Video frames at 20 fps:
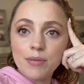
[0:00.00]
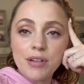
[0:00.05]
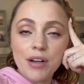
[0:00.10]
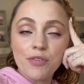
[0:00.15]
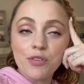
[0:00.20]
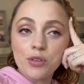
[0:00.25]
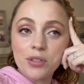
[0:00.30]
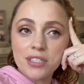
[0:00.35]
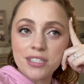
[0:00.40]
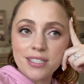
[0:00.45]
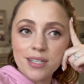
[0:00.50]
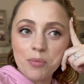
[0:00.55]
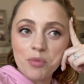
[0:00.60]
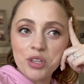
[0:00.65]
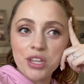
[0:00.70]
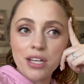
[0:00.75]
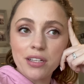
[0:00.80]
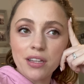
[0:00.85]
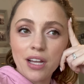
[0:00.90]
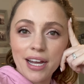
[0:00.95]
definitely
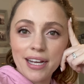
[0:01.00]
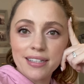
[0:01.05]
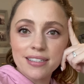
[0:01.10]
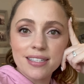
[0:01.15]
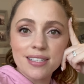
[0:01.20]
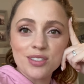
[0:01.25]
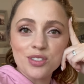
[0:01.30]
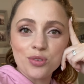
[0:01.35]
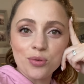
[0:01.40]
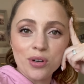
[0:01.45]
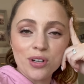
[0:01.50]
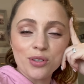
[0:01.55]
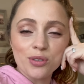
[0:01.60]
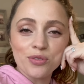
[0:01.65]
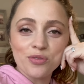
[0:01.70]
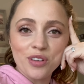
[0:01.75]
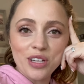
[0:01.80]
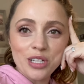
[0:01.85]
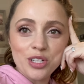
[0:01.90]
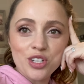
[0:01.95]
someone that likes historical
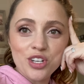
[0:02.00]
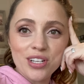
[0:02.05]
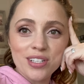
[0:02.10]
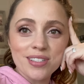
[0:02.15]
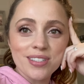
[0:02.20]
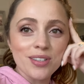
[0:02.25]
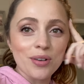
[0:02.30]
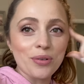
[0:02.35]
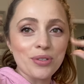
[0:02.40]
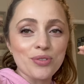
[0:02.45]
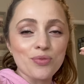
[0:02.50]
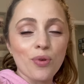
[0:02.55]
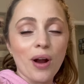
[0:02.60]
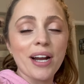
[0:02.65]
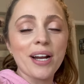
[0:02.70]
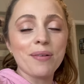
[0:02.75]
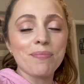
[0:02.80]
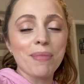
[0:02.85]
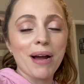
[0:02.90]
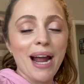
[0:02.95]
fiction, so it's
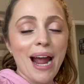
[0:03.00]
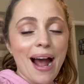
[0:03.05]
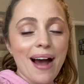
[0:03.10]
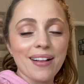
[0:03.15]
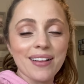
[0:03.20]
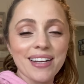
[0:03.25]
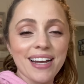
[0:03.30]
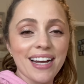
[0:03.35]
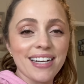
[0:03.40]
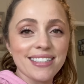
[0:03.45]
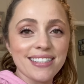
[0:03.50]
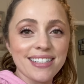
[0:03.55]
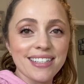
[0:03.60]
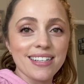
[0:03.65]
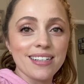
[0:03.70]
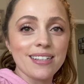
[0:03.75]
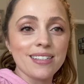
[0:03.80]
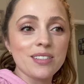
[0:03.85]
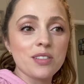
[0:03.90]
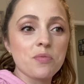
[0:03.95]
right up my alley as it
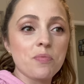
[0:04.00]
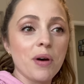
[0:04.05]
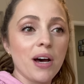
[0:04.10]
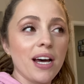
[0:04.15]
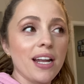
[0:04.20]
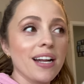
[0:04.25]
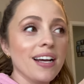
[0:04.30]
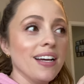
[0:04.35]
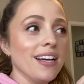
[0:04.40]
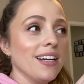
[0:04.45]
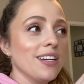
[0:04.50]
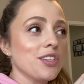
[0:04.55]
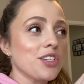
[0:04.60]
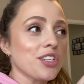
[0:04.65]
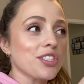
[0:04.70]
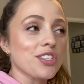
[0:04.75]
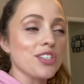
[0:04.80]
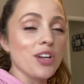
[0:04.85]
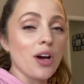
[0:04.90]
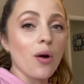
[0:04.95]
is, but
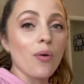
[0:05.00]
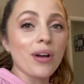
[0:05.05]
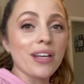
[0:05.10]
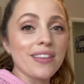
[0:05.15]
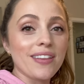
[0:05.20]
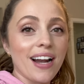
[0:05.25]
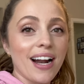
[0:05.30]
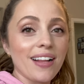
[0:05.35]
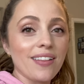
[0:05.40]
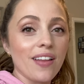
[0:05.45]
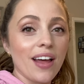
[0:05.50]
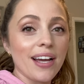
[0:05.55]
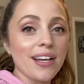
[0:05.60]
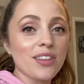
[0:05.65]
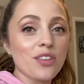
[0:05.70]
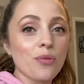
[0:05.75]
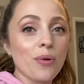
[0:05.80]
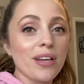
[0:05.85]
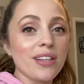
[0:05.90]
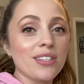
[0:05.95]
just knowing that I like
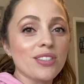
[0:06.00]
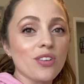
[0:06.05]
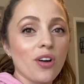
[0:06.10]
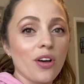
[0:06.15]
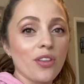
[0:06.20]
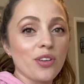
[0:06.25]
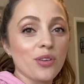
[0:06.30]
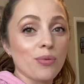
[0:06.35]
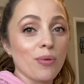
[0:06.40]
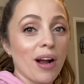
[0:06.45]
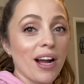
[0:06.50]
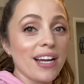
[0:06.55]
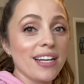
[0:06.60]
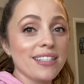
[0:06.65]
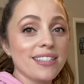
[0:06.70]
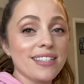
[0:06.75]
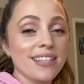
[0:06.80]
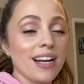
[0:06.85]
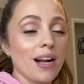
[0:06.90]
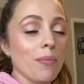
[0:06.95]
the way this author
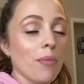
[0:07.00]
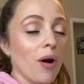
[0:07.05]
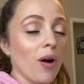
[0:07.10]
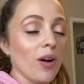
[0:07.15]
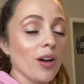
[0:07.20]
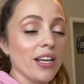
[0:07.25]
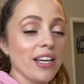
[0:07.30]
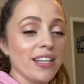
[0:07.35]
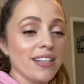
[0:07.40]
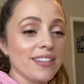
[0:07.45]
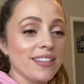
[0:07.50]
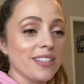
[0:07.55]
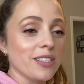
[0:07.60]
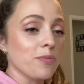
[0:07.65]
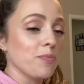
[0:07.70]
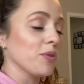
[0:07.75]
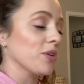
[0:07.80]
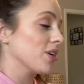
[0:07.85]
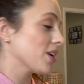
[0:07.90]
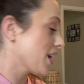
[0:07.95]
writes and I'm already into this
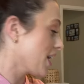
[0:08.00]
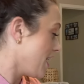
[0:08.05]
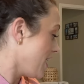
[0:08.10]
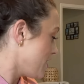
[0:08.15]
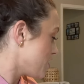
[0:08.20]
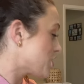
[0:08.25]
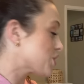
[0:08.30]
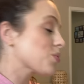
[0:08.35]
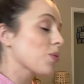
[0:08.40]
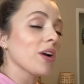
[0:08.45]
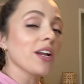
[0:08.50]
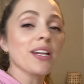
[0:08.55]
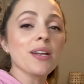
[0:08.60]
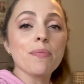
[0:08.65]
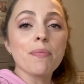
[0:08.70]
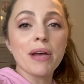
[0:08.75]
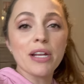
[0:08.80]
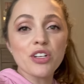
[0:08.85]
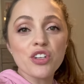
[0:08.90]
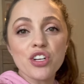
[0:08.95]
book, just wanted to
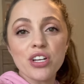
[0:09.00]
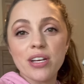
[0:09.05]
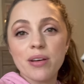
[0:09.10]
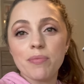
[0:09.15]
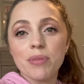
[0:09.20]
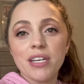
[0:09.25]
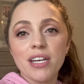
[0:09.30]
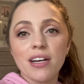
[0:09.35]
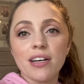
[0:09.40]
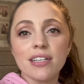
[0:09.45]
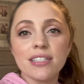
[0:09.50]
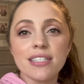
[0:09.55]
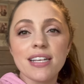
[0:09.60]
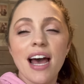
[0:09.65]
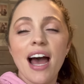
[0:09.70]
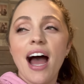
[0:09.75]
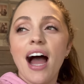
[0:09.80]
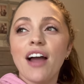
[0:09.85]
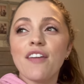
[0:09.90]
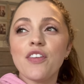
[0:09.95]
mention it because
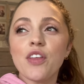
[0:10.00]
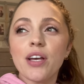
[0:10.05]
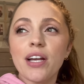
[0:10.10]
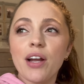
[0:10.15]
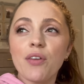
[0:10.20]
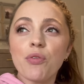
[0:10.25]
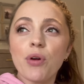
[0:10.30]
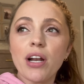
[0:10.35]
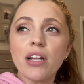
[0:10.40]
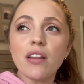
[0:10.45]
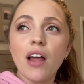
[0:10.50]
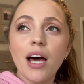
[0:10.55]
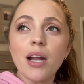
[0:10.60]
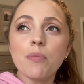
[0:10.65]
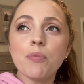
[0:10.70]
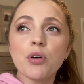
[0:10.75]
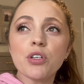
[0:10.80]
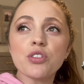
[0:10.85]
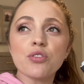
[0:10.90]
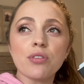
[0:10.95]
I feel like I've read a lot
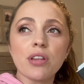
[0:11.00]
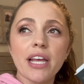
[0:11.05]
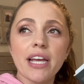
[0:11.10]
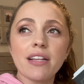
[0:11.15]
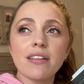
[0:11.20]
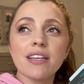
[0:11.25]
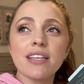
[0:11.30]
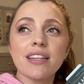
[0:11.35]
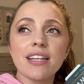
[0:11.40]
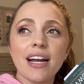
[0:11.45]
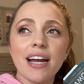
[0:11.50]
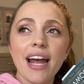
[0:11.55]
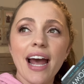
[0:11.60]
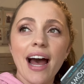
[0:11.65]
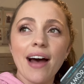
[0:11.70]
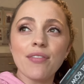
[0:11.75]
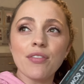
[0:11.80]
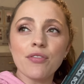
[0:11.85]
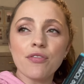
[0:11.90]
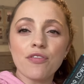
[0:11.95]
of books lately that I
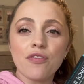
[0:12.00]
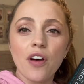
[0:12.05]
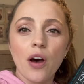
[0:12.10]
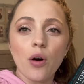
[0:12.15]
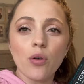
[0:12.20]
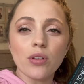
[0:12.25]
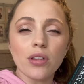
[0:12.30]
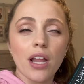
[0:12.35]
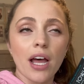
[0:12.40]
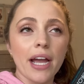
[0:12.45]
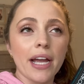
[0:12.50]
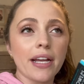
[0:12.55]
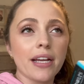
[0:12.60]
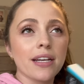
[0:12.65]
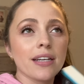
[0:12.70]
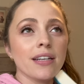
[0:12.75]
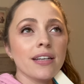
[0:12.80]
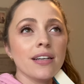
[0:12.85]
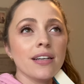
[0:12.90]
haven't felt like